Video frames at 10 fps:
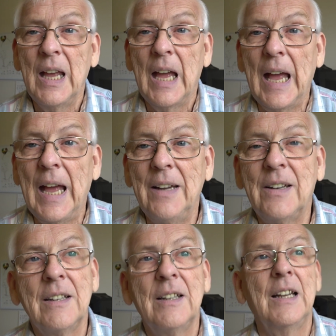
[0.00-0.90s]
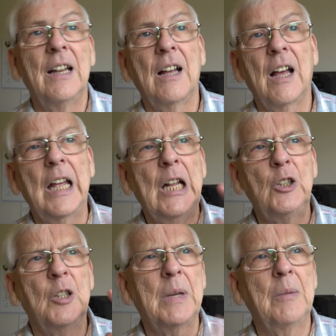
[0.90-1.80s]
and I
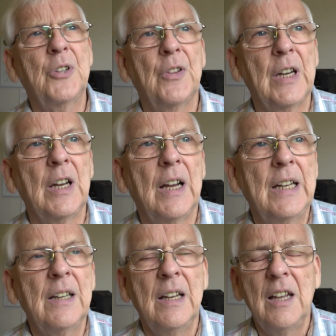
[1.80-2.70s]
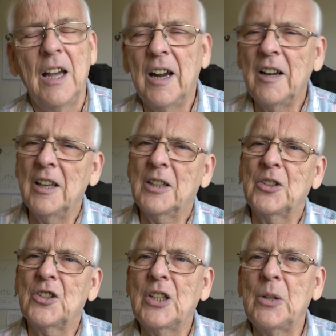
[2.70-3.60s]
held them up to the light, and I could
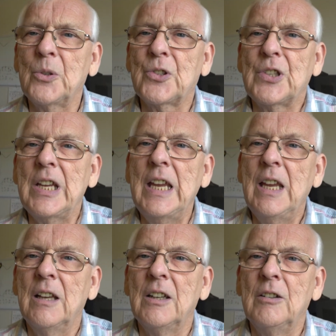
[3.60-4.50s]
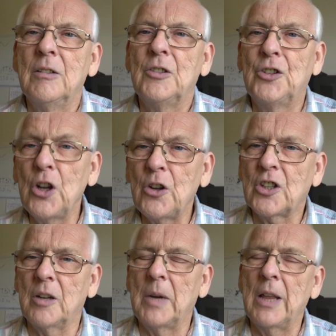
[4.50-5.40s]
still see dirt on them.